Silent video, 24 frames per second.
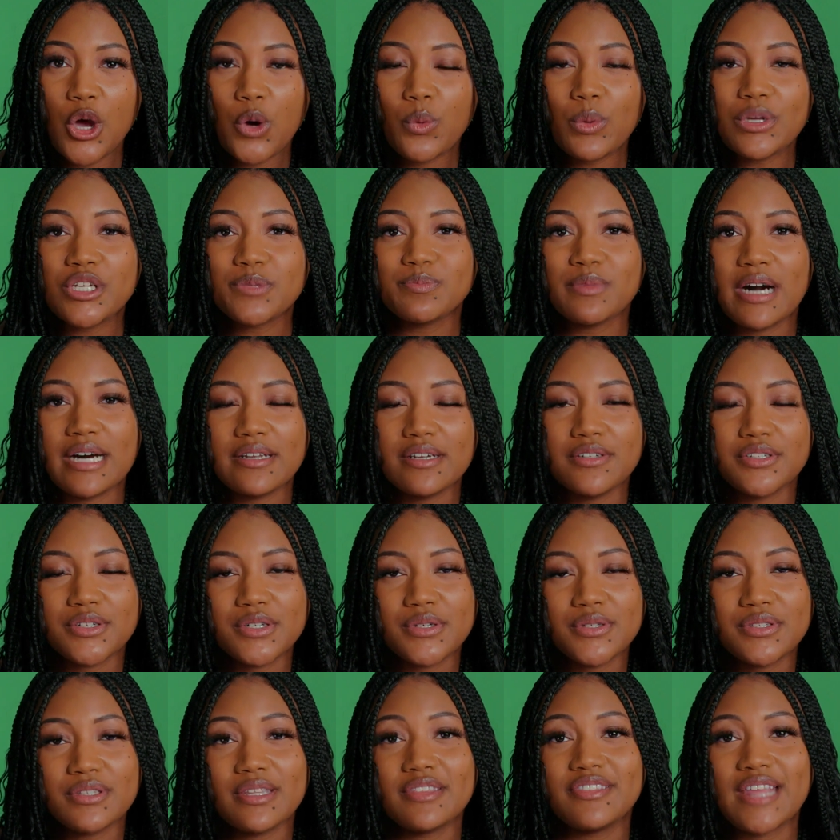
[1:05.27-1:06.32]
which
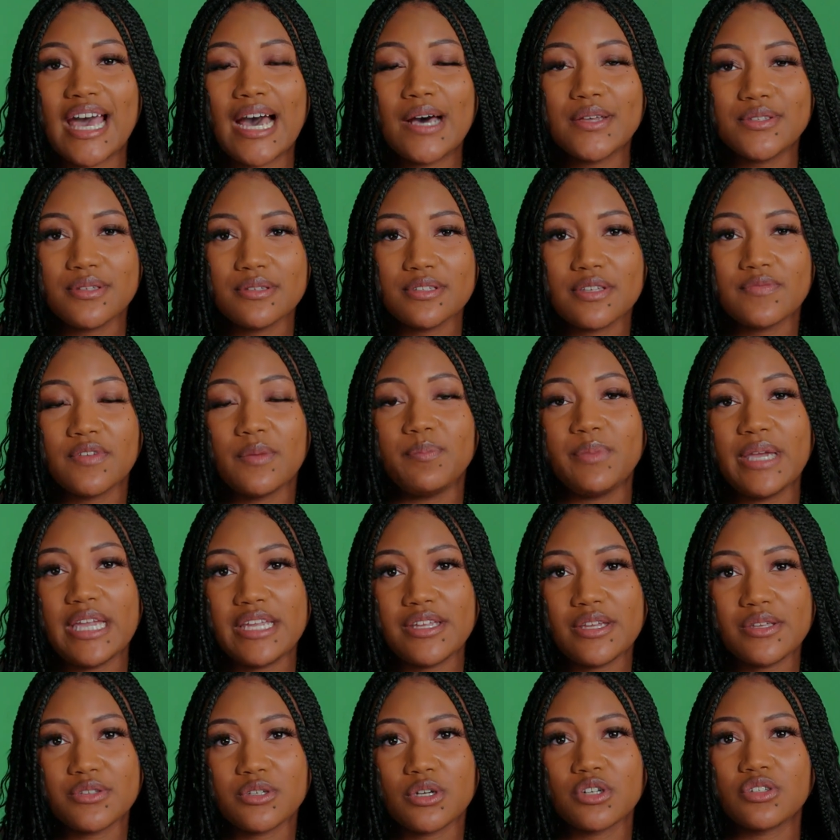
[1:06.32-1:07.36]
monitors thousands of
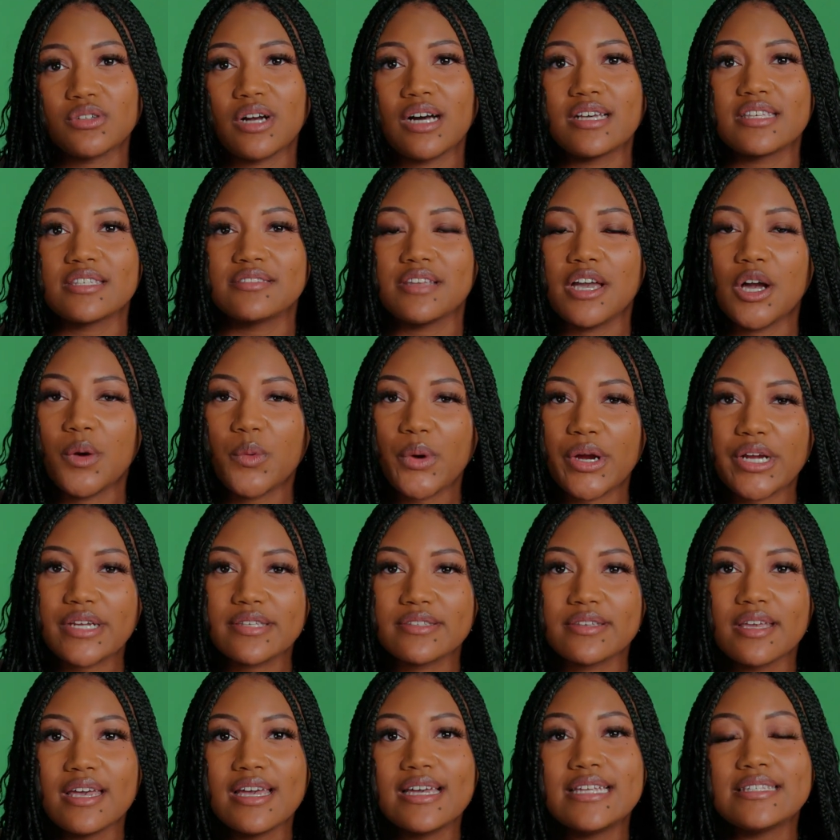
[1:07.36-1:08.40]
opinions across
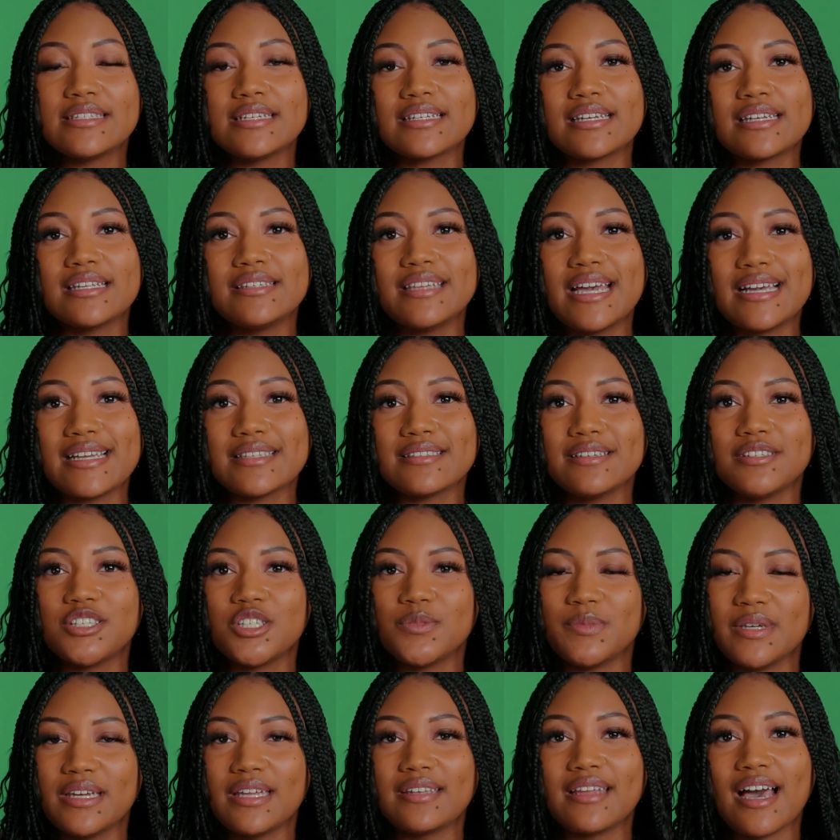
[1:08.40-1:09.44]
networks to conduct
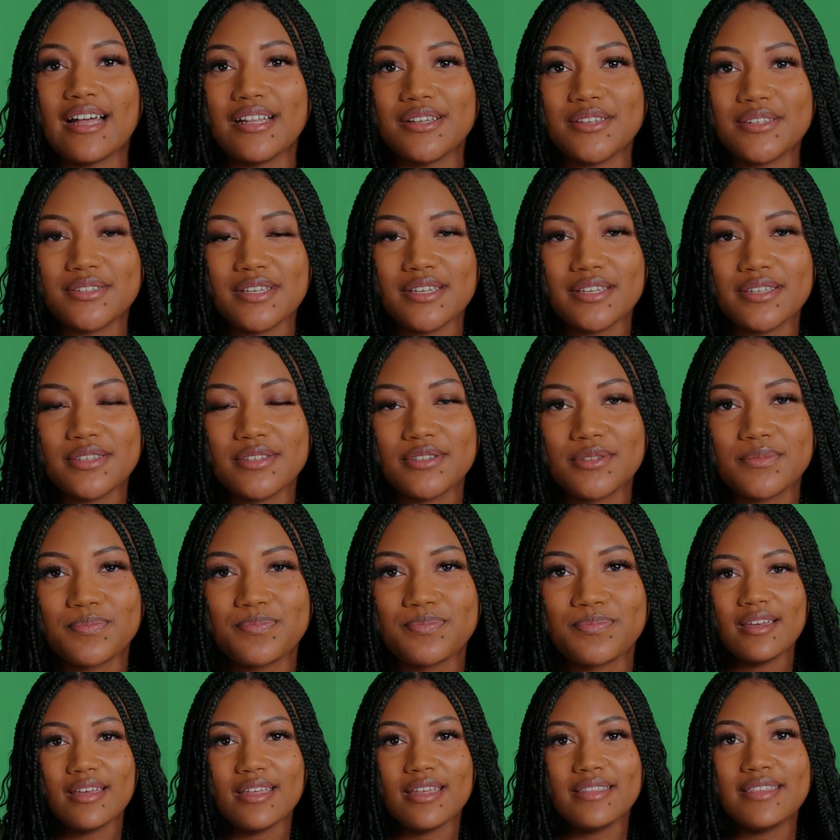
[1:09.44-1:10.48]
sentiment analysis.
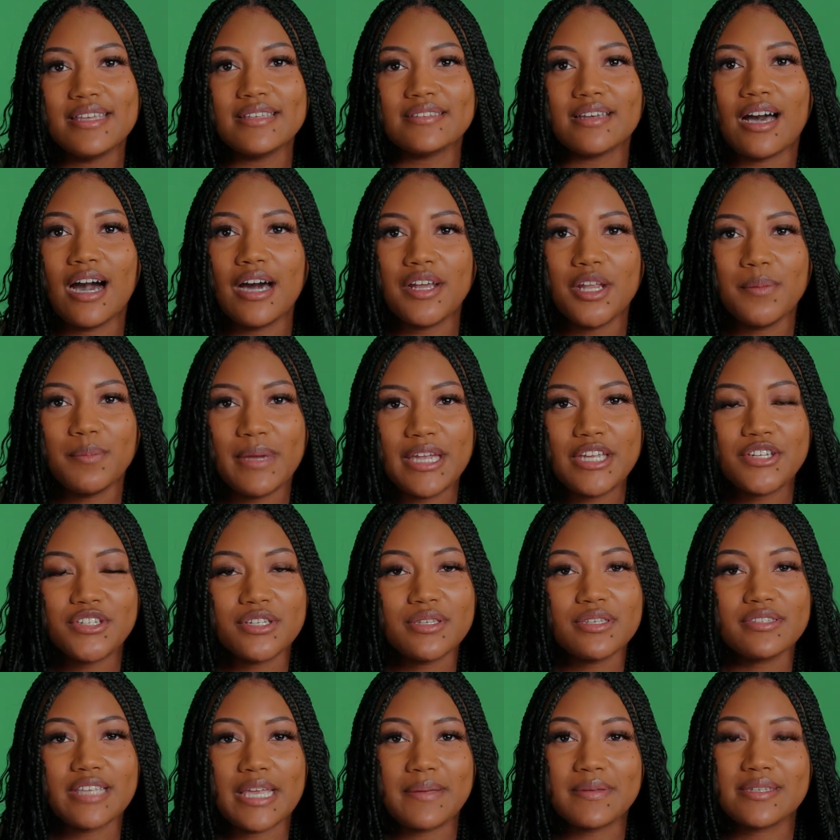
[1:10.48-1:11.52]
This
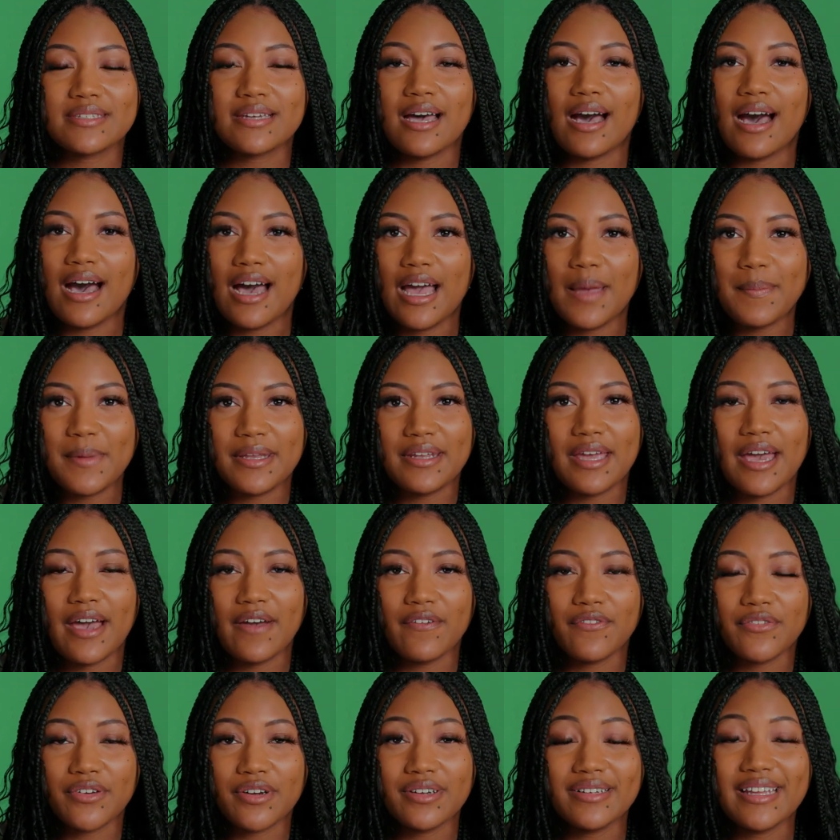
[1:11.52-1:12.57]
automation saves time and
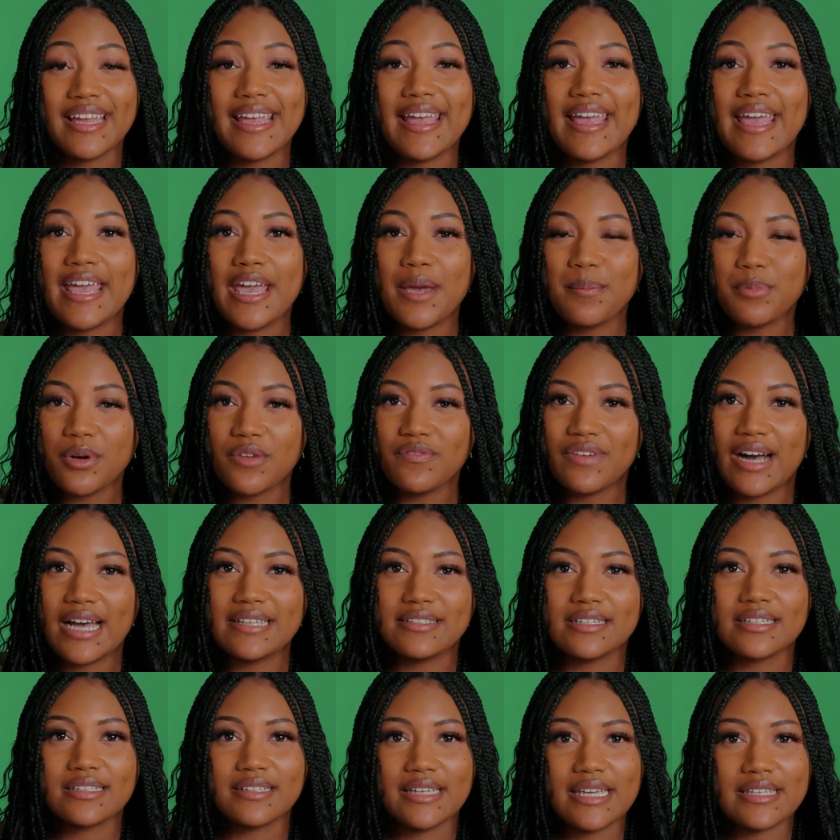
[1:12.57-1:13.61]
effort and
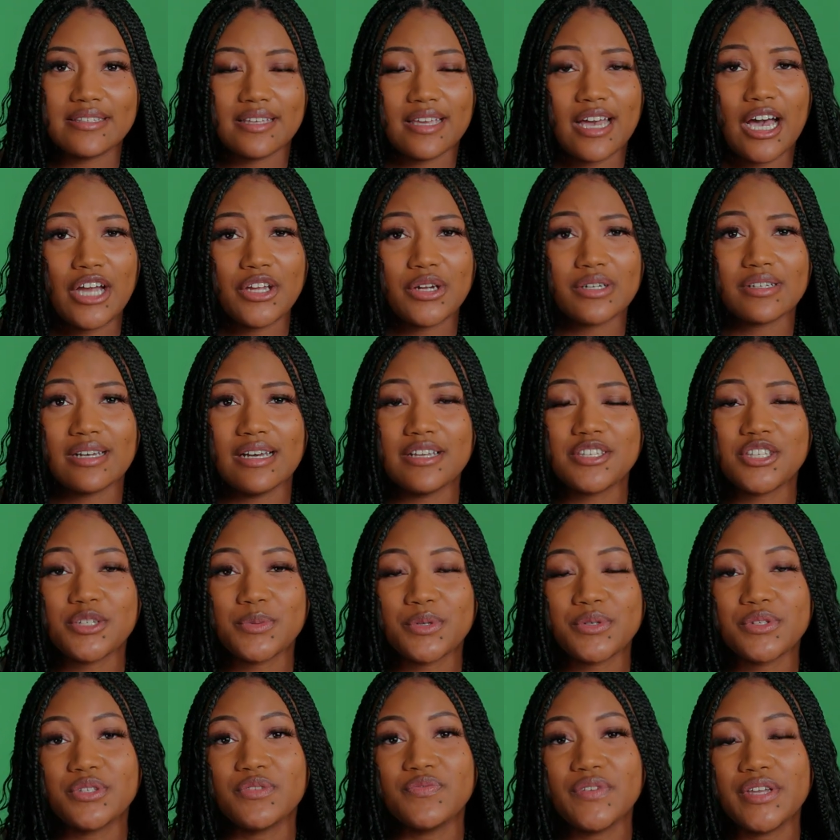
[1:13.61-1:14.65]
provides a glance at how your
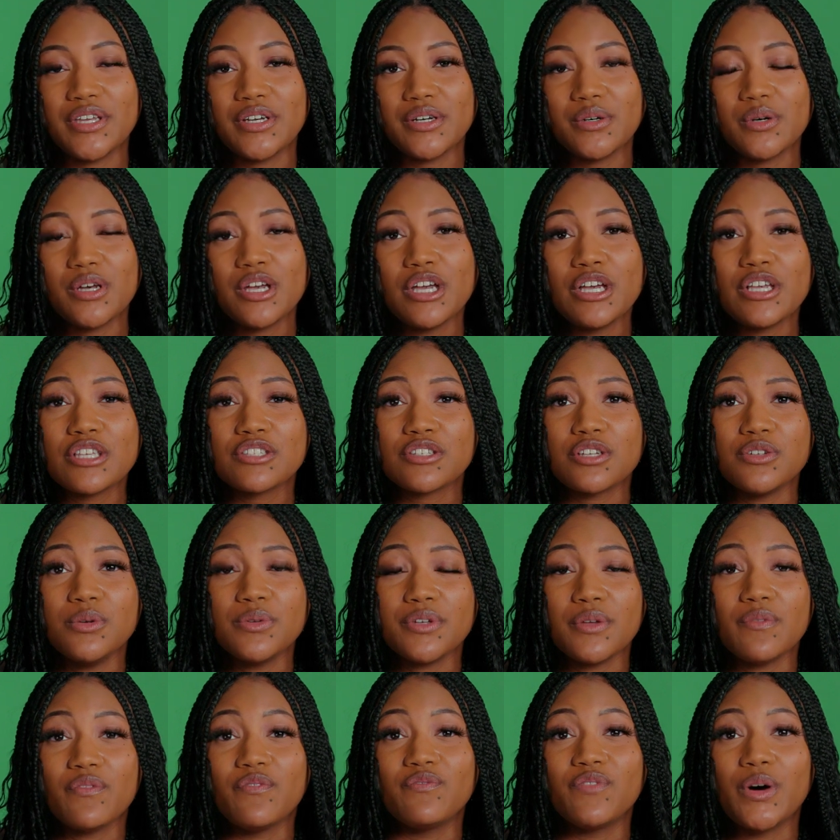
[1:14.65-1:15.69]
customers feel so you
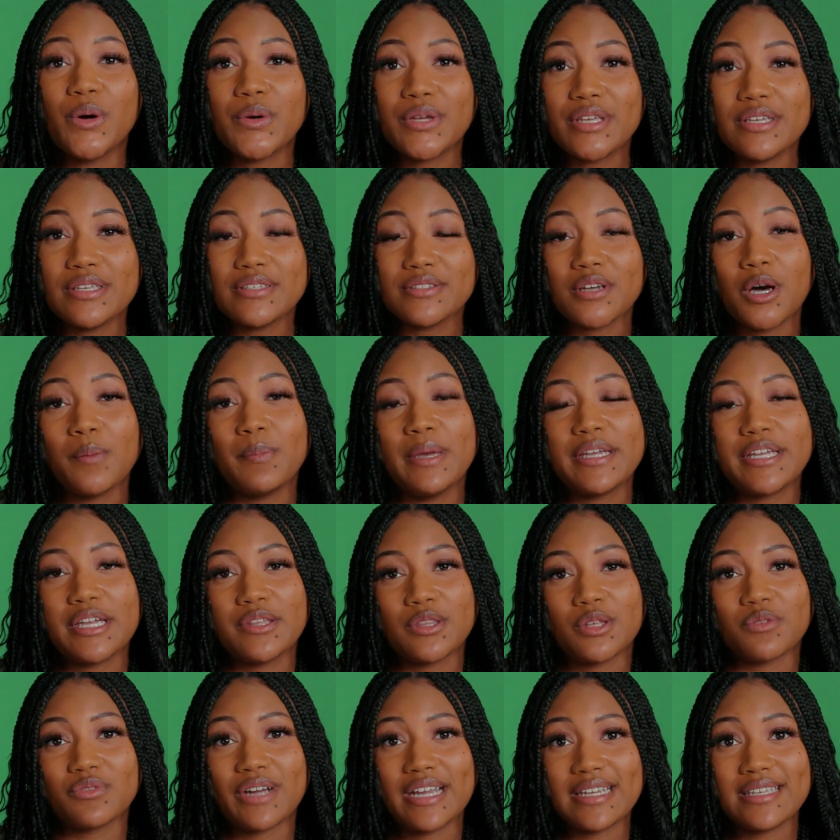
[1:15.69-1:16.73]
can focus on making
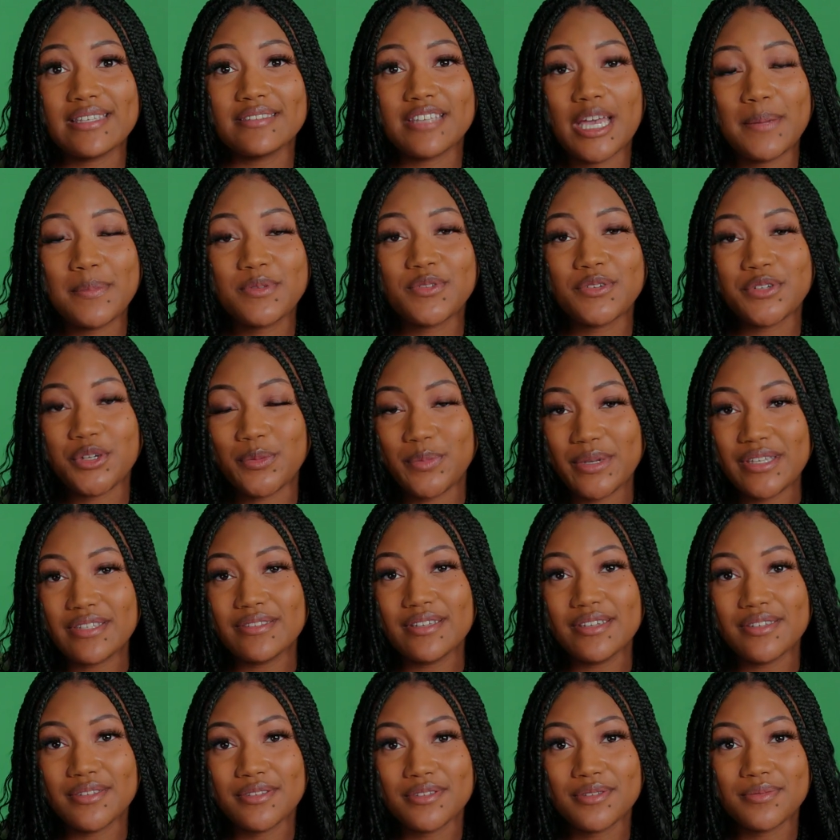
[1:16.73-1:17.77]
the right steps for your
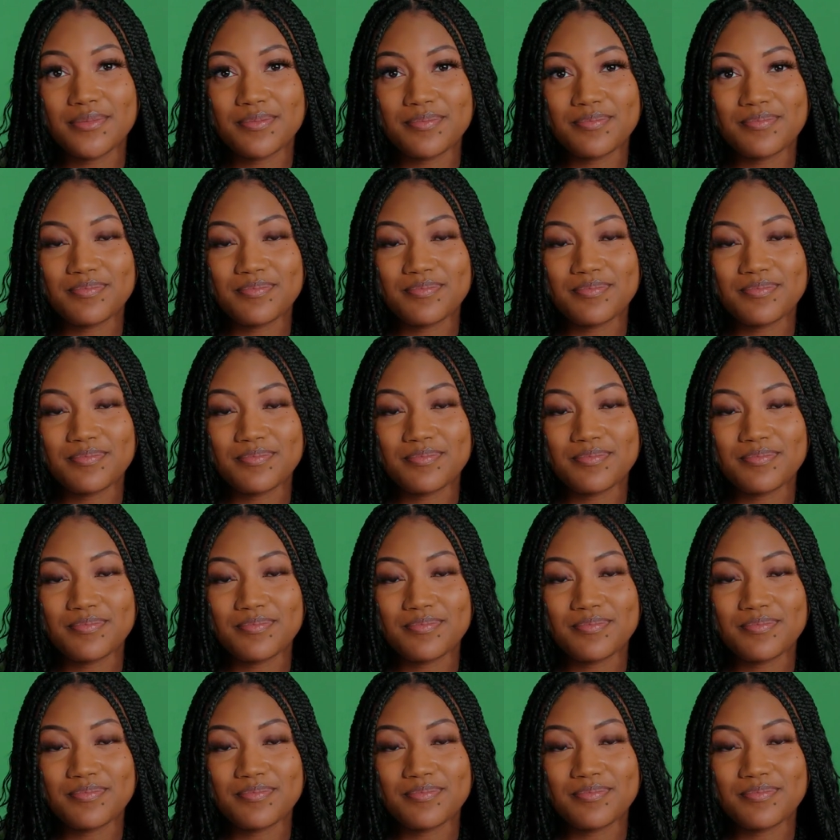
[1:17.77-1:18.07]
business.